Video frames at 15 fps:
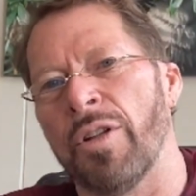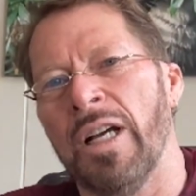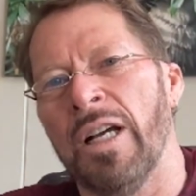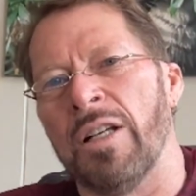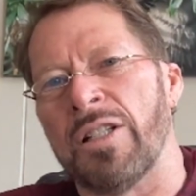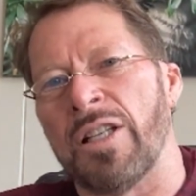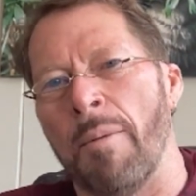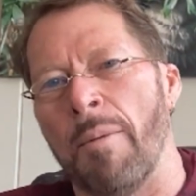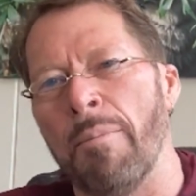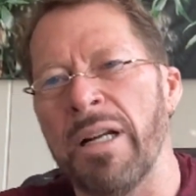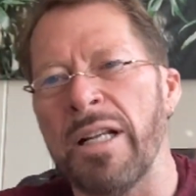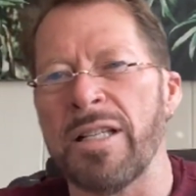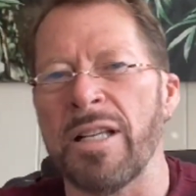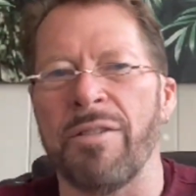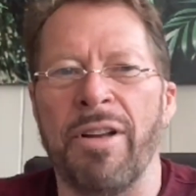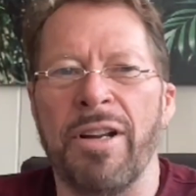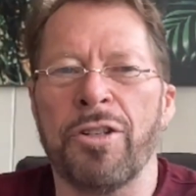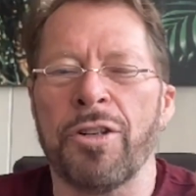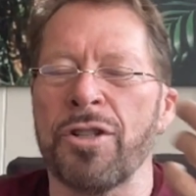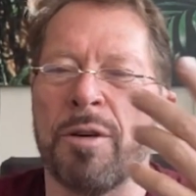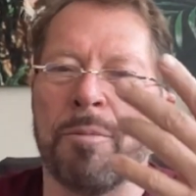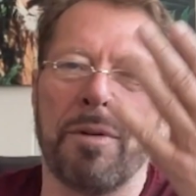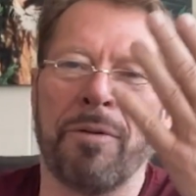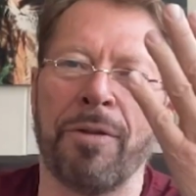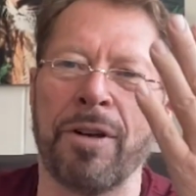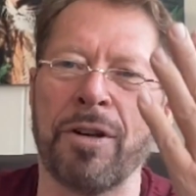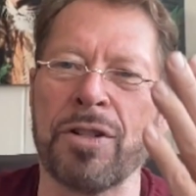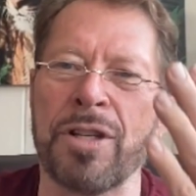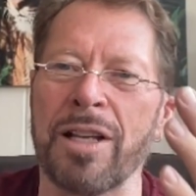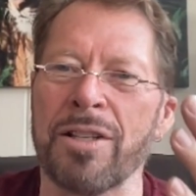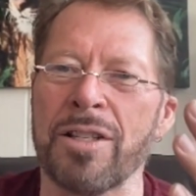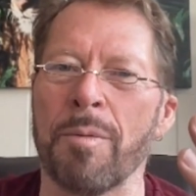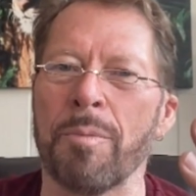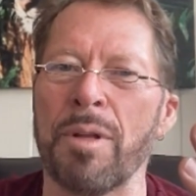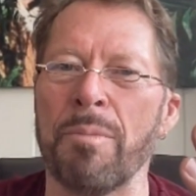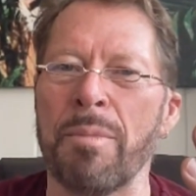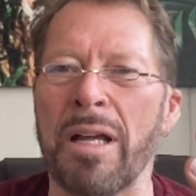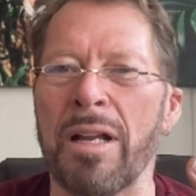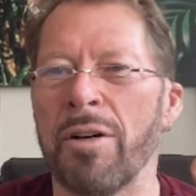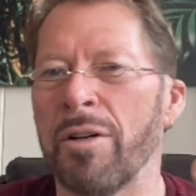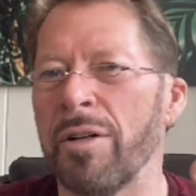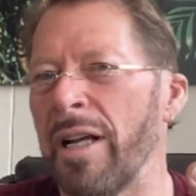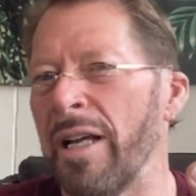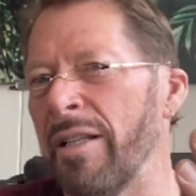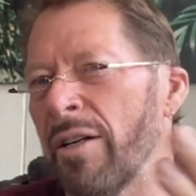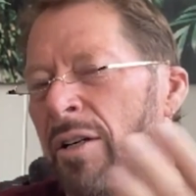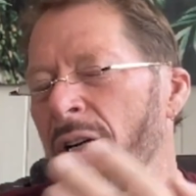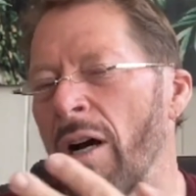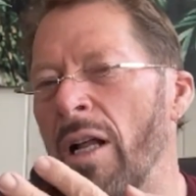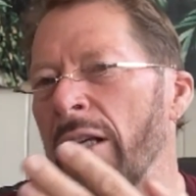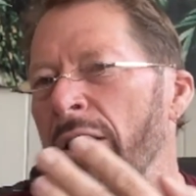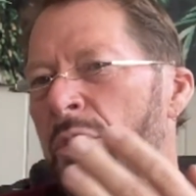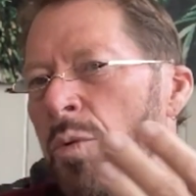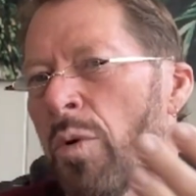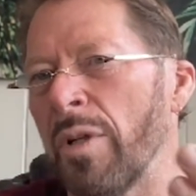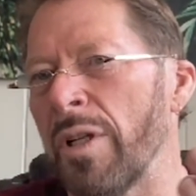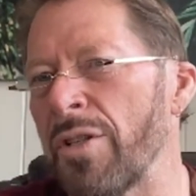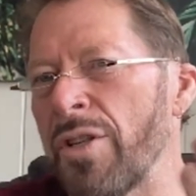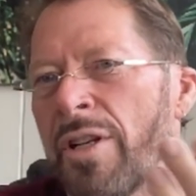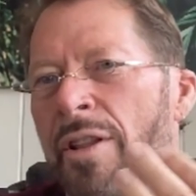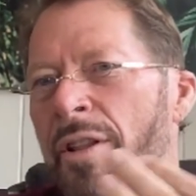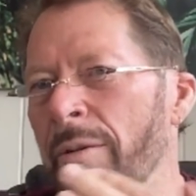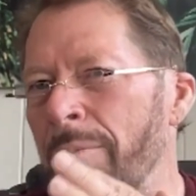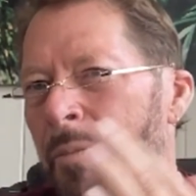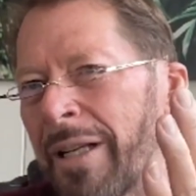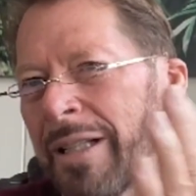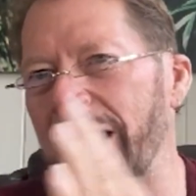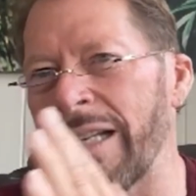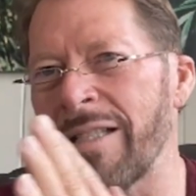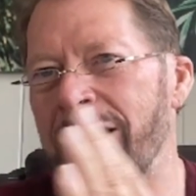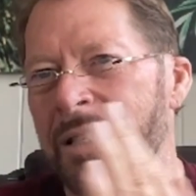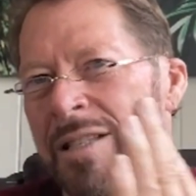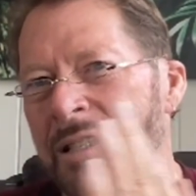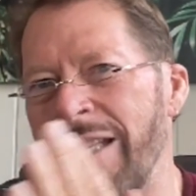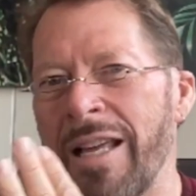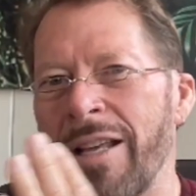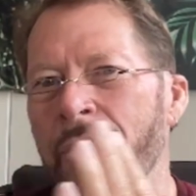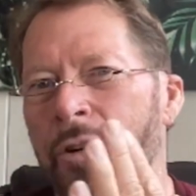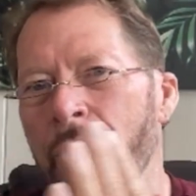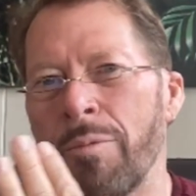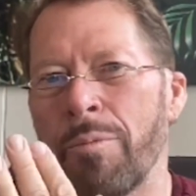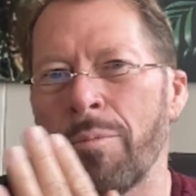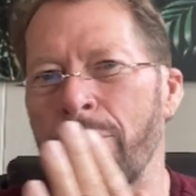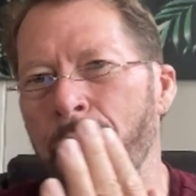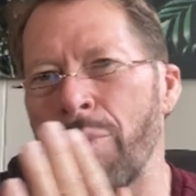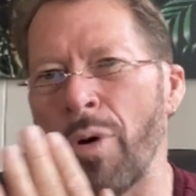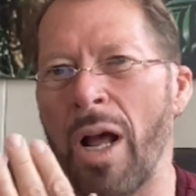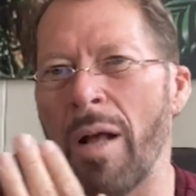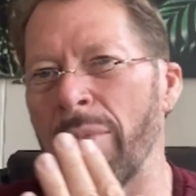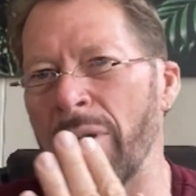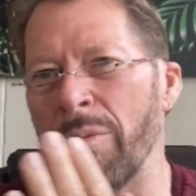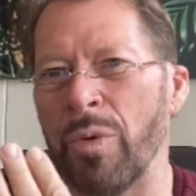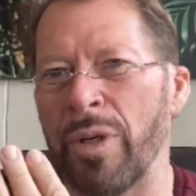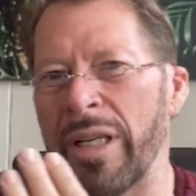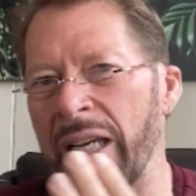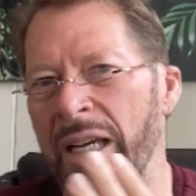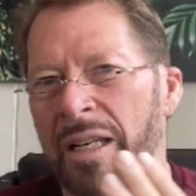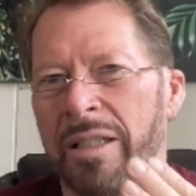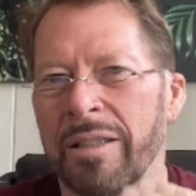somebody's adventuresome and figures out something better, and their colleagues won't listen to them. Like that's the standard problem we get.